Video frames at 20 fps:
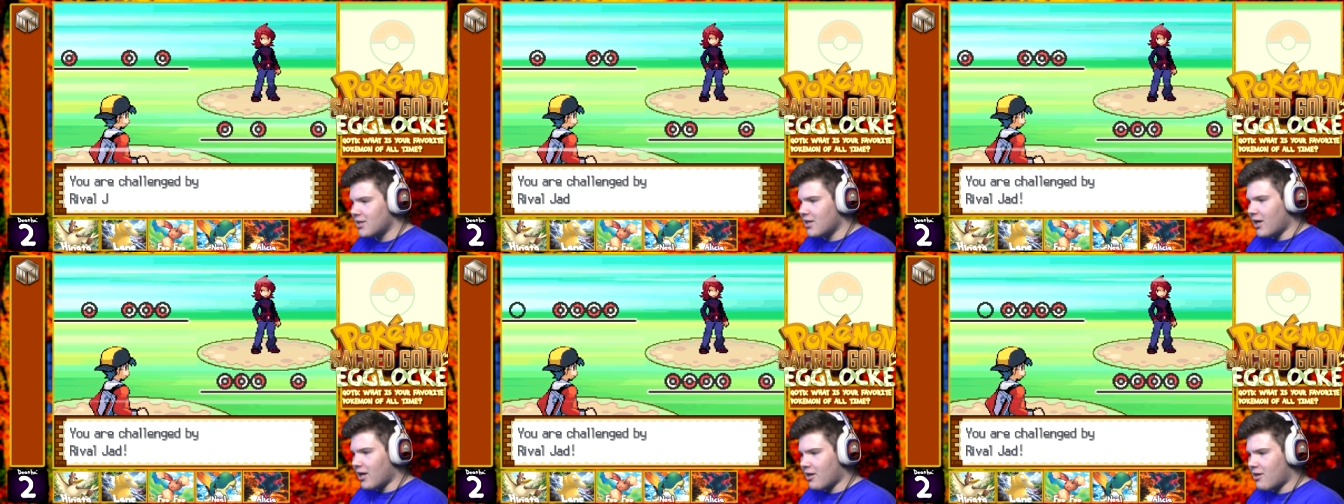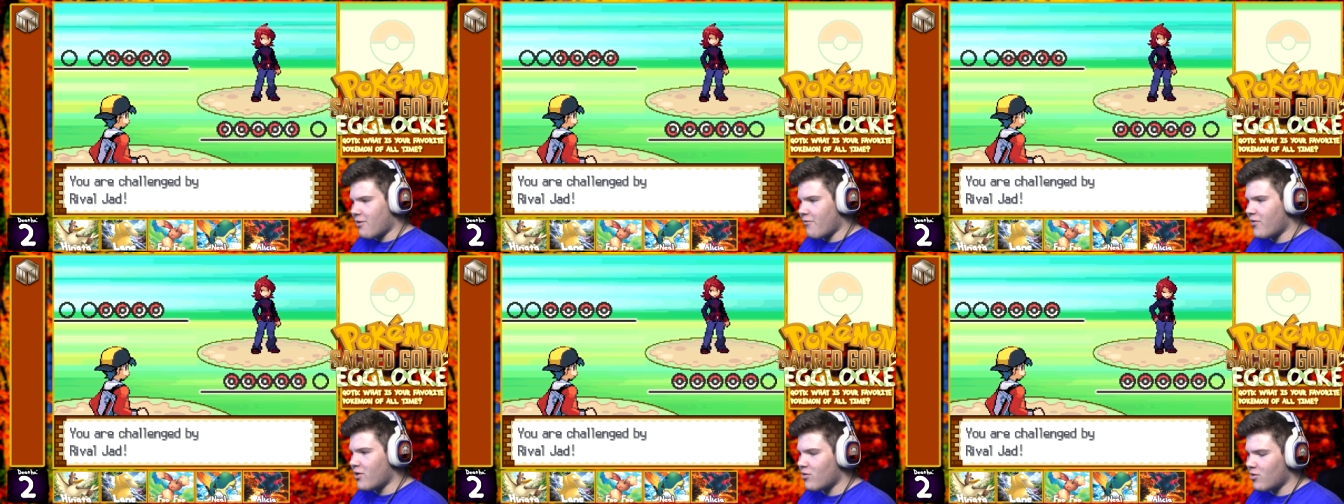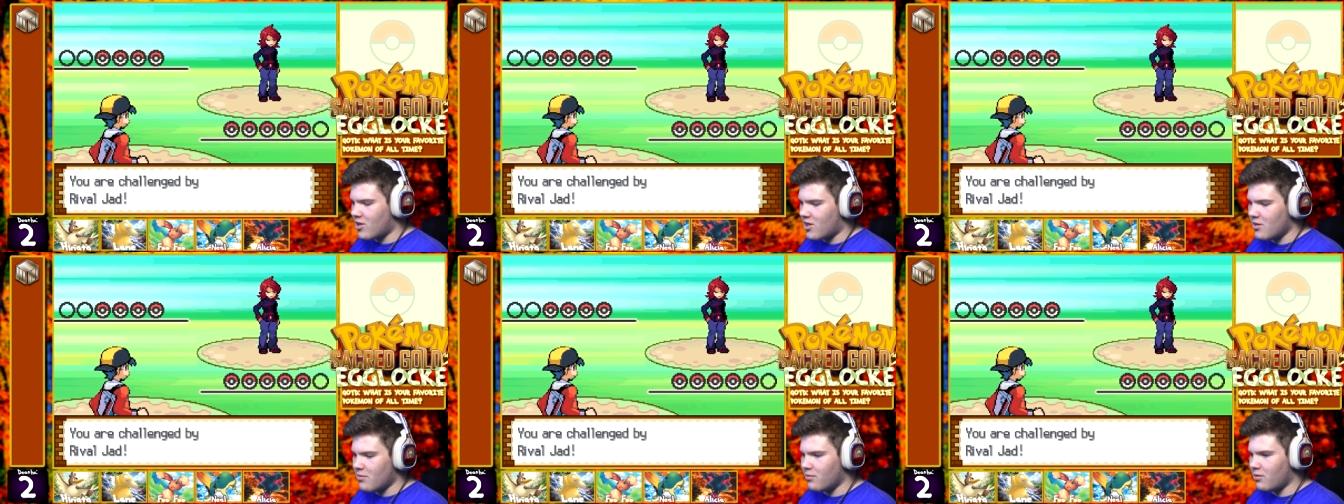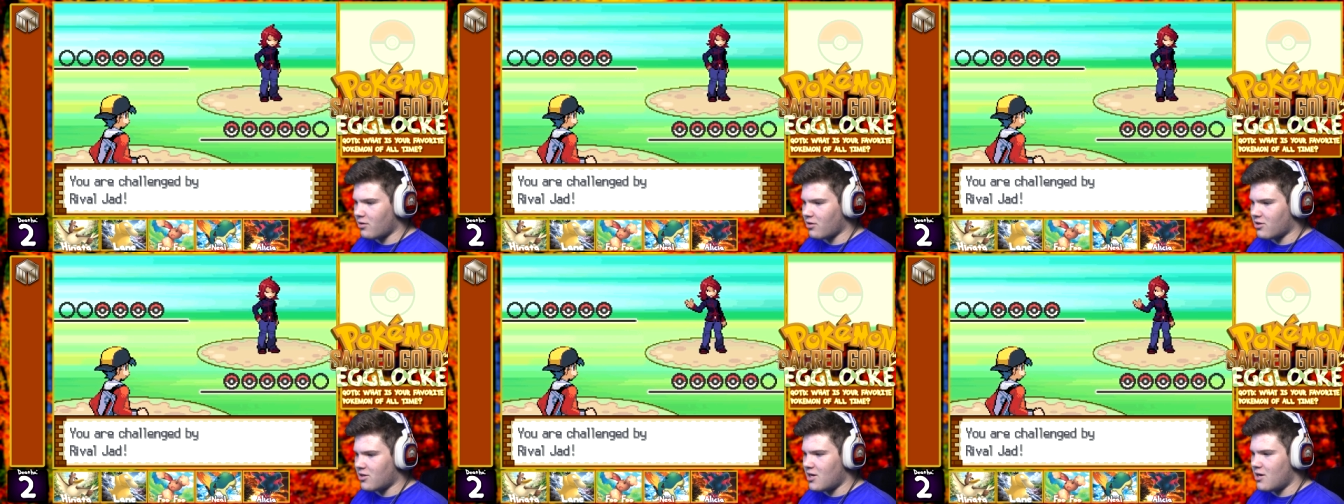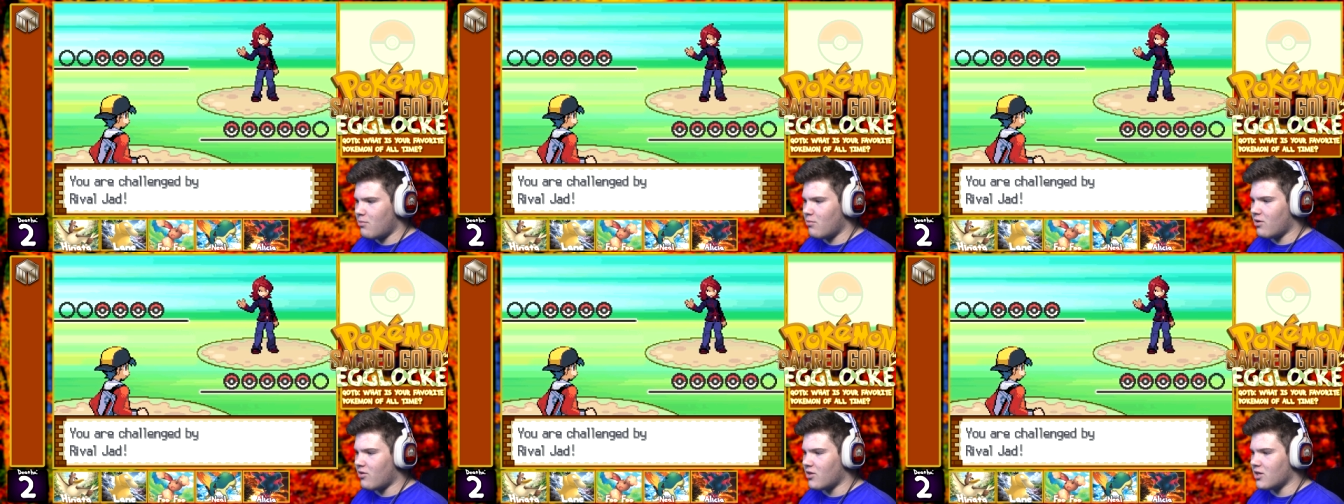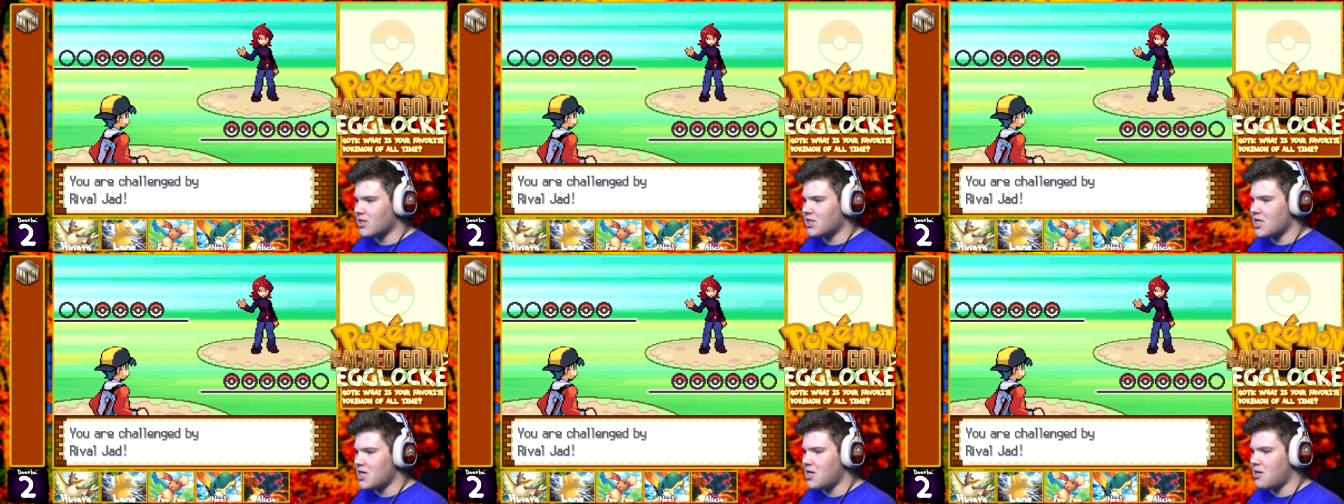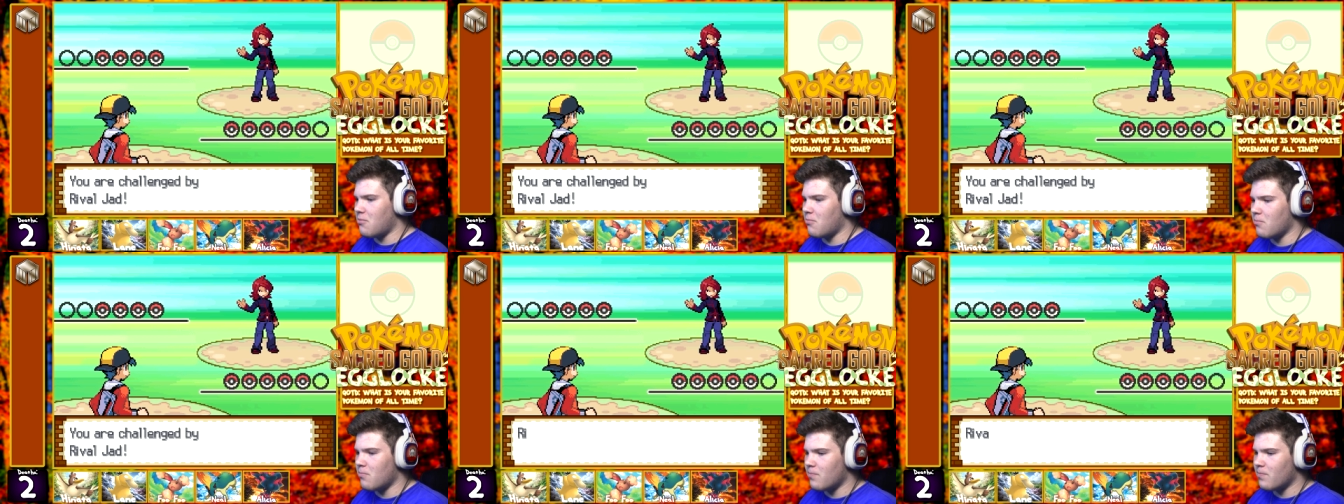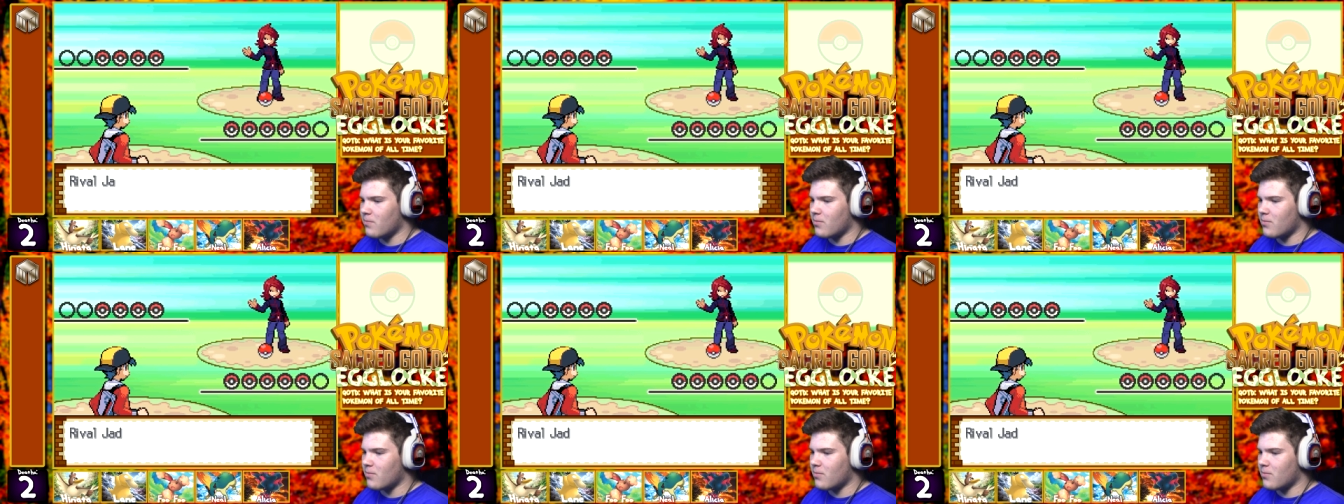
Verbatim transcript: It's a very similar theme to the Team